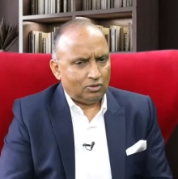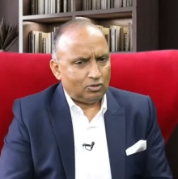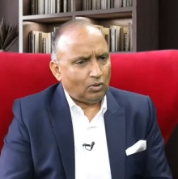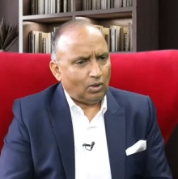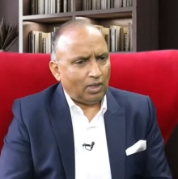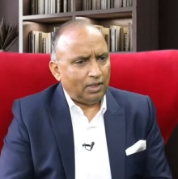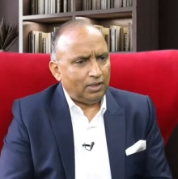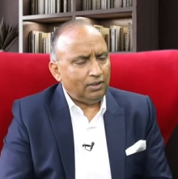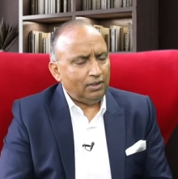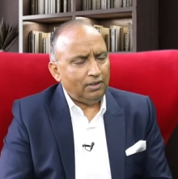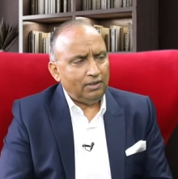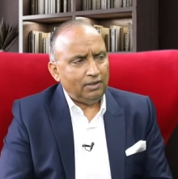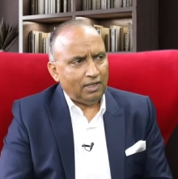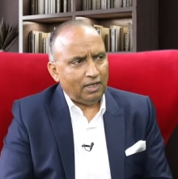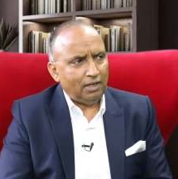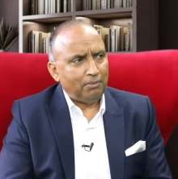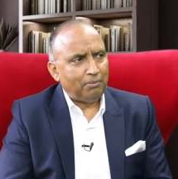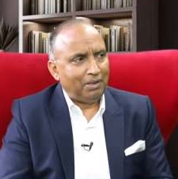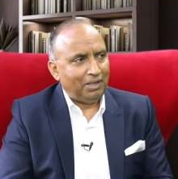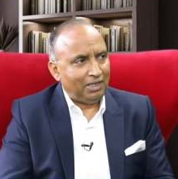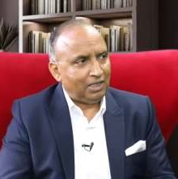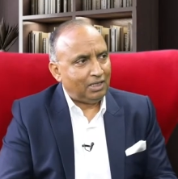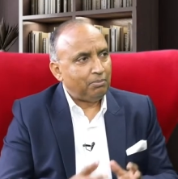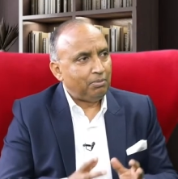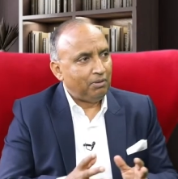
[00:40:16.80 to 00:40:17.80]
So I think there are
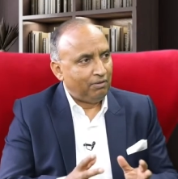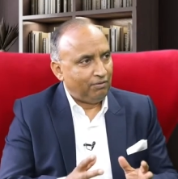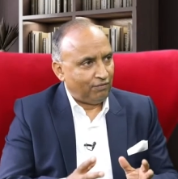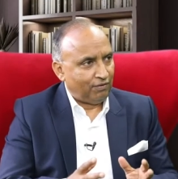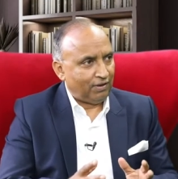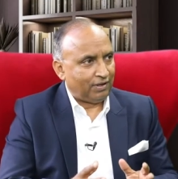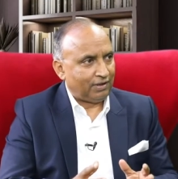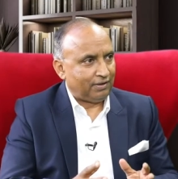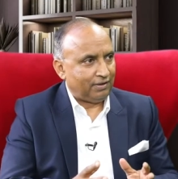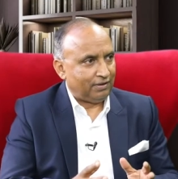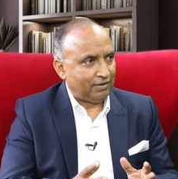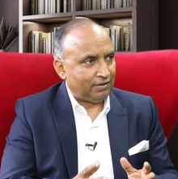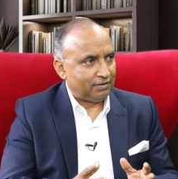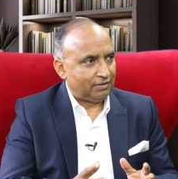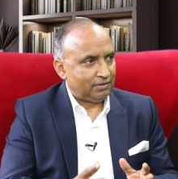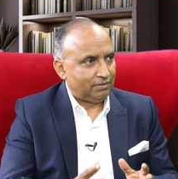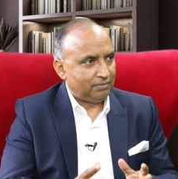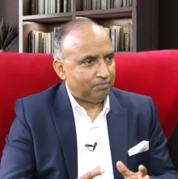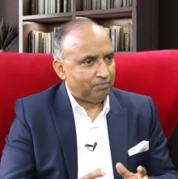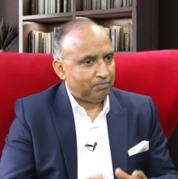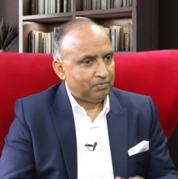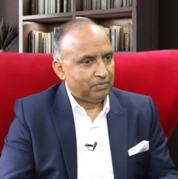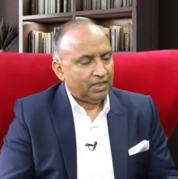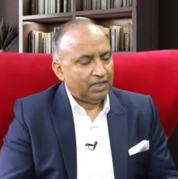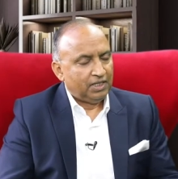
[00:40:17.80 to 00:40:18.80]
multiple factors,
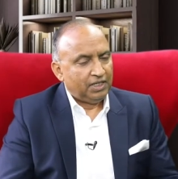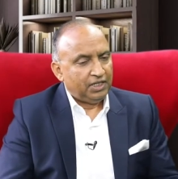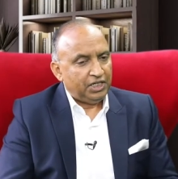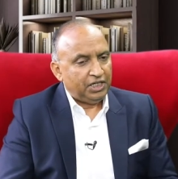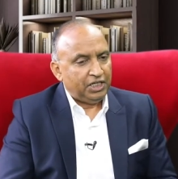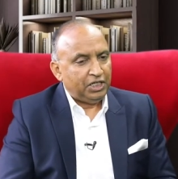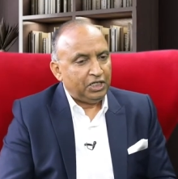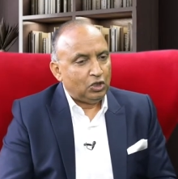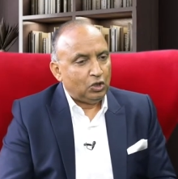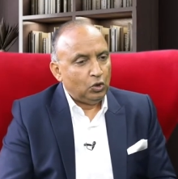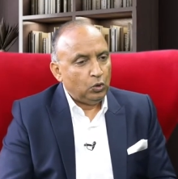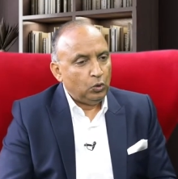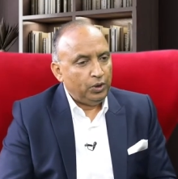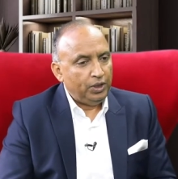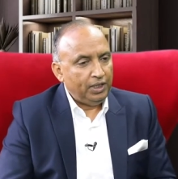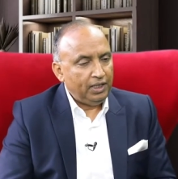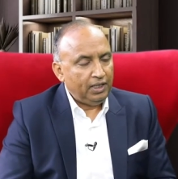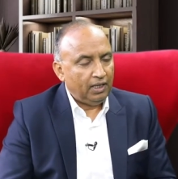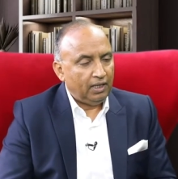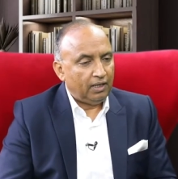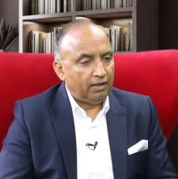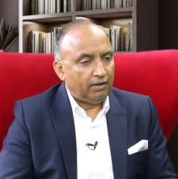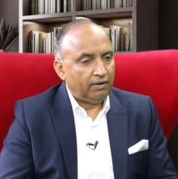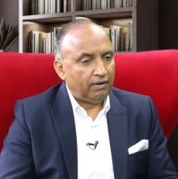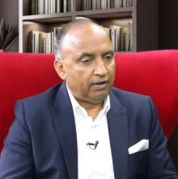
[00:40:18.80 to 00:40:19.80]

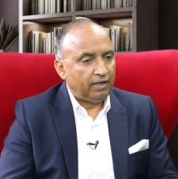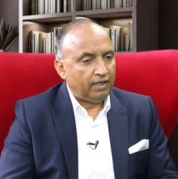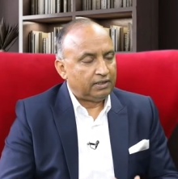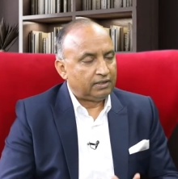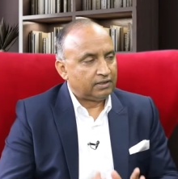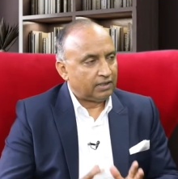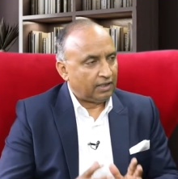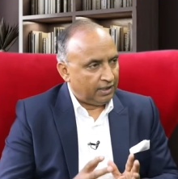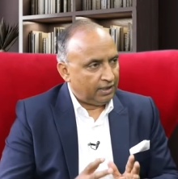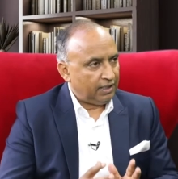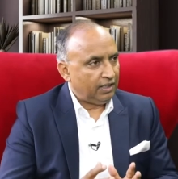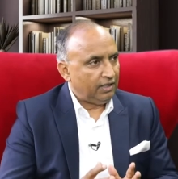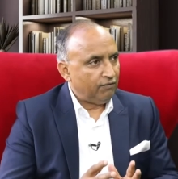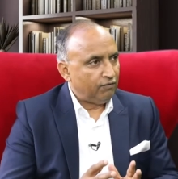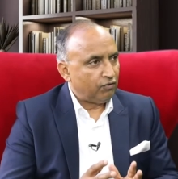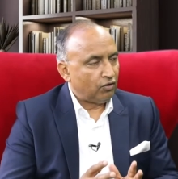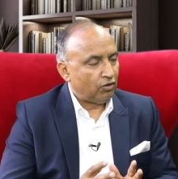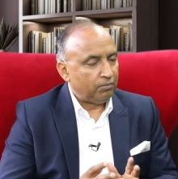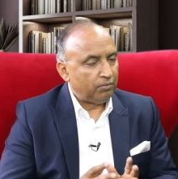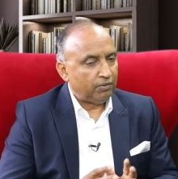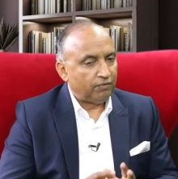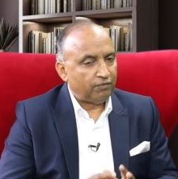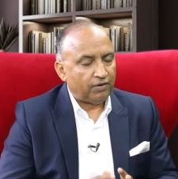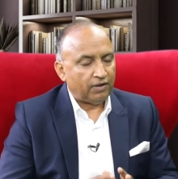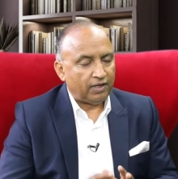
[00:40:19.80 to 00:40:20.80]
including starting
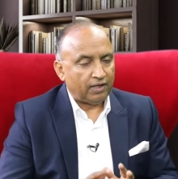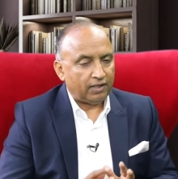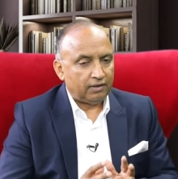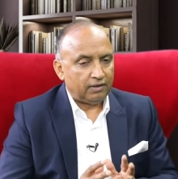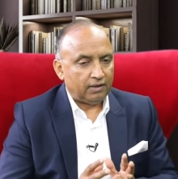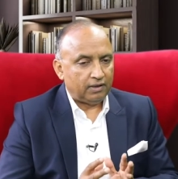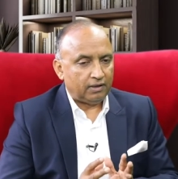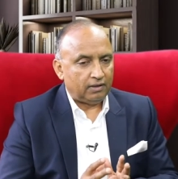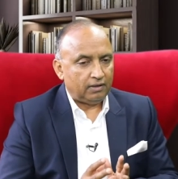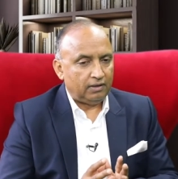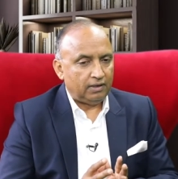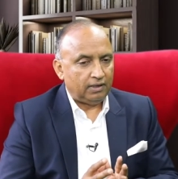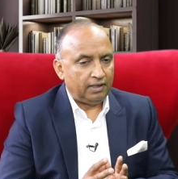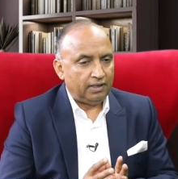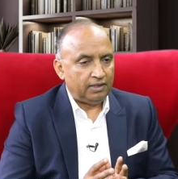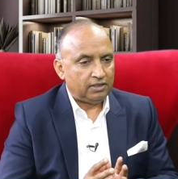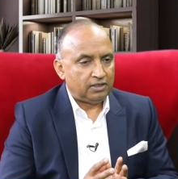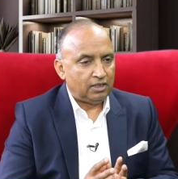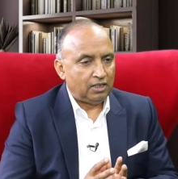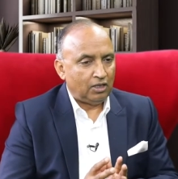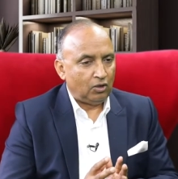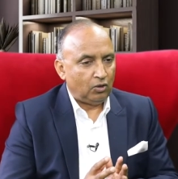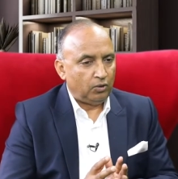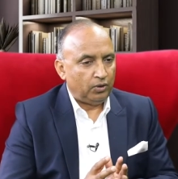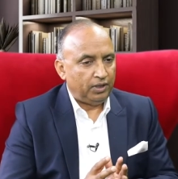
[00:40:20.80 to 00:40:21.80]
from the fact that there
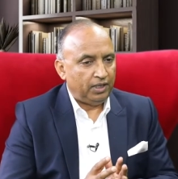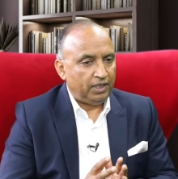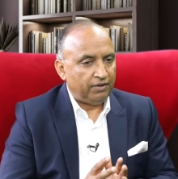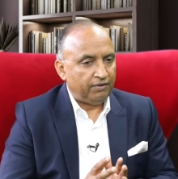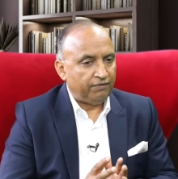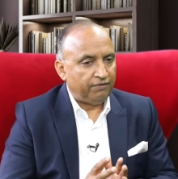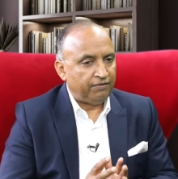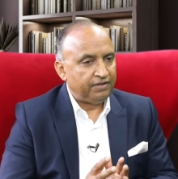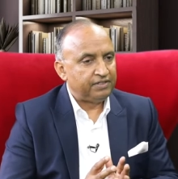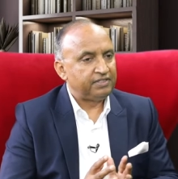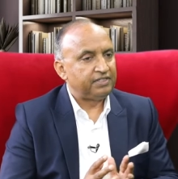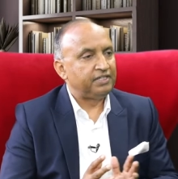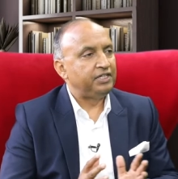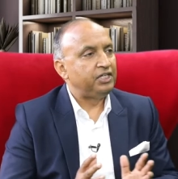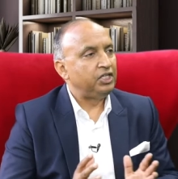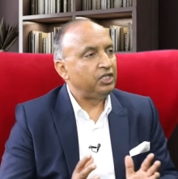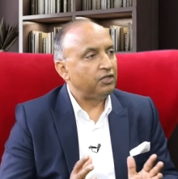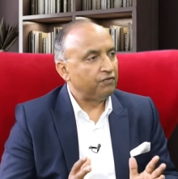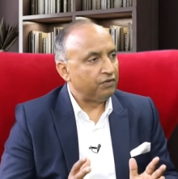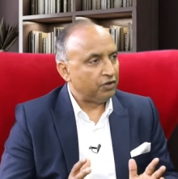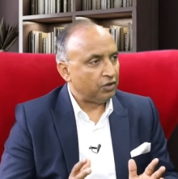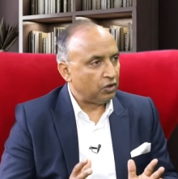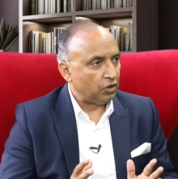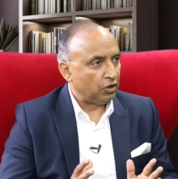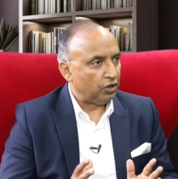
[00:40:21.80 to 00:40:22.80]
is now a diversity
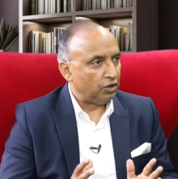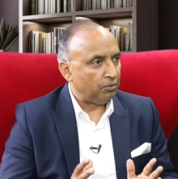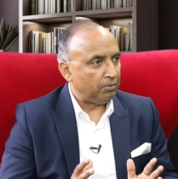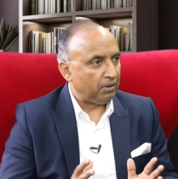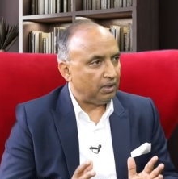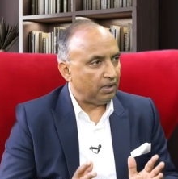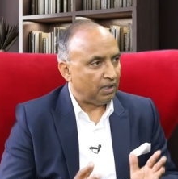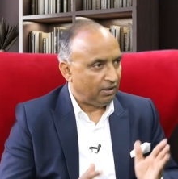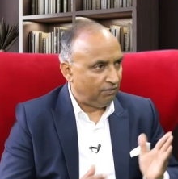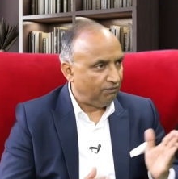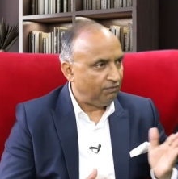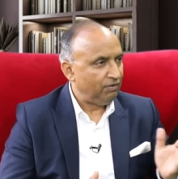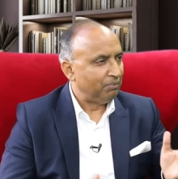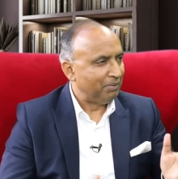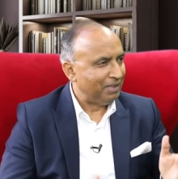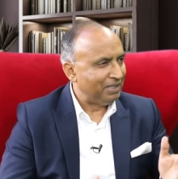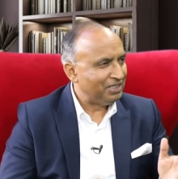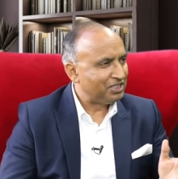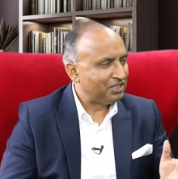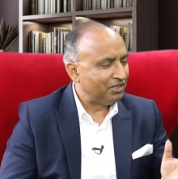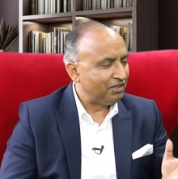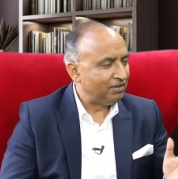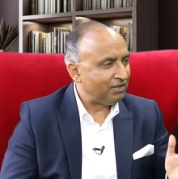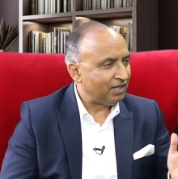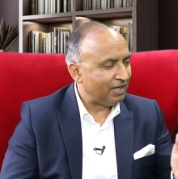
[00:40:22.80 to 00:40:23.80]
of economy, and we
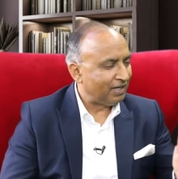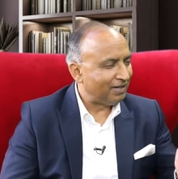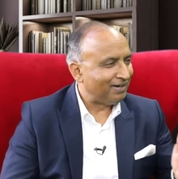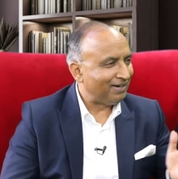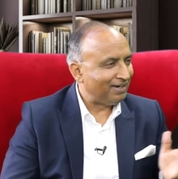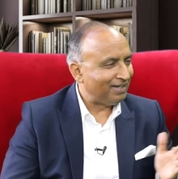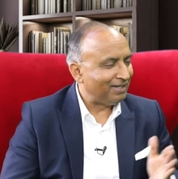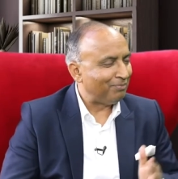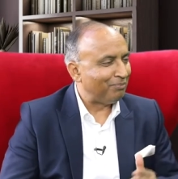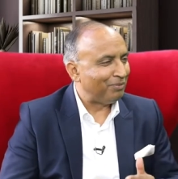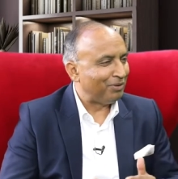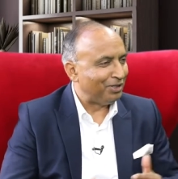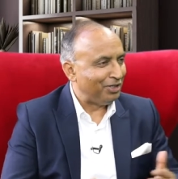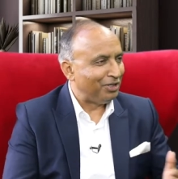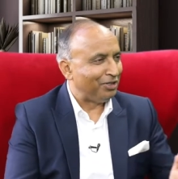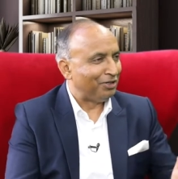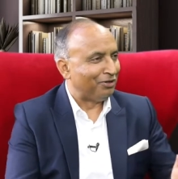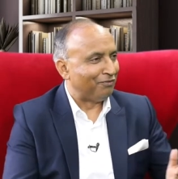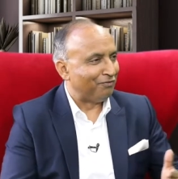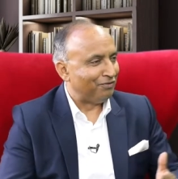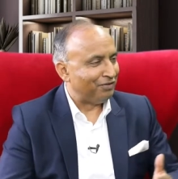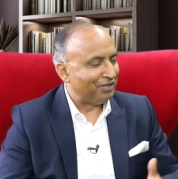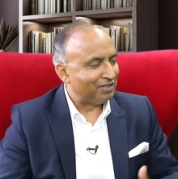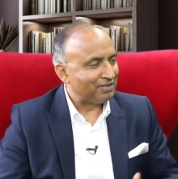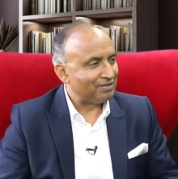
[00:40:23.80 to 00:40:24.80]
mentioned that at the beginning
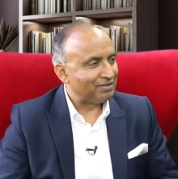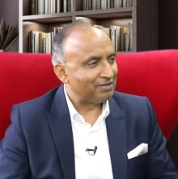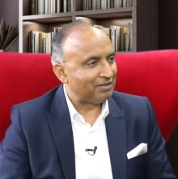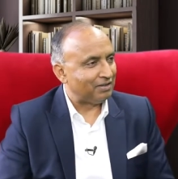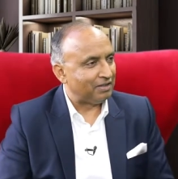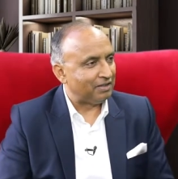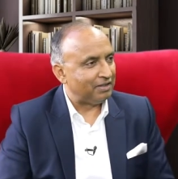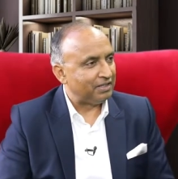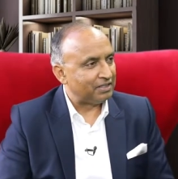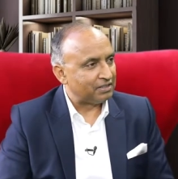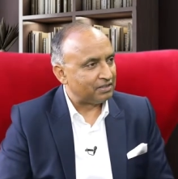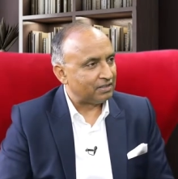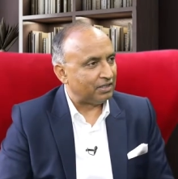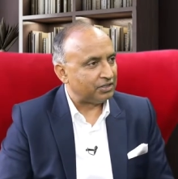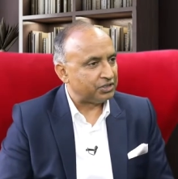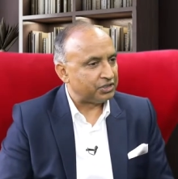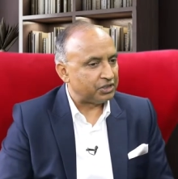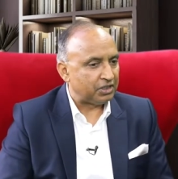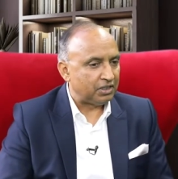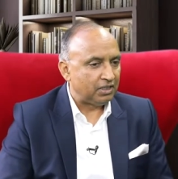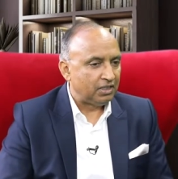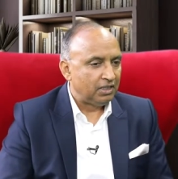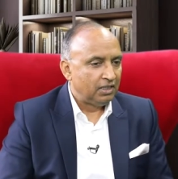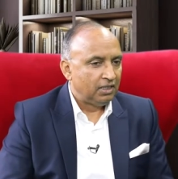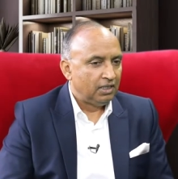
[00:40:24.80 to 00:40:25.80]
of this
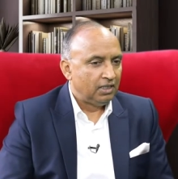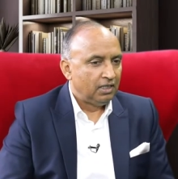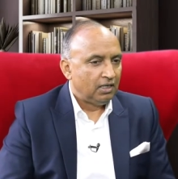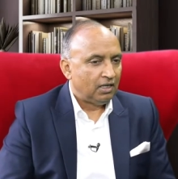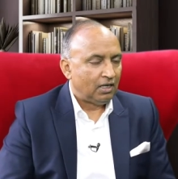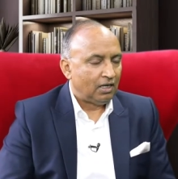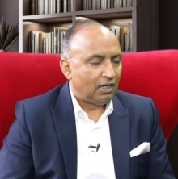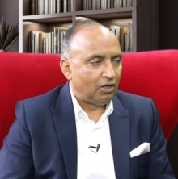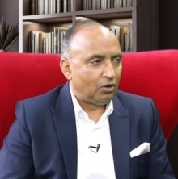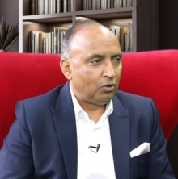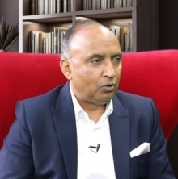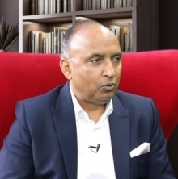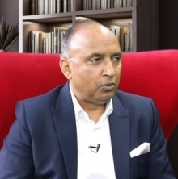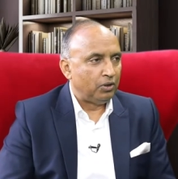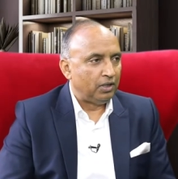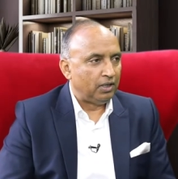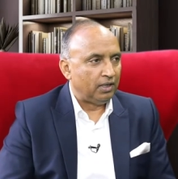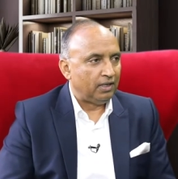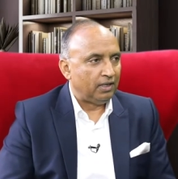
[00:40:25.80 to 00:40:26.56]
discussion, how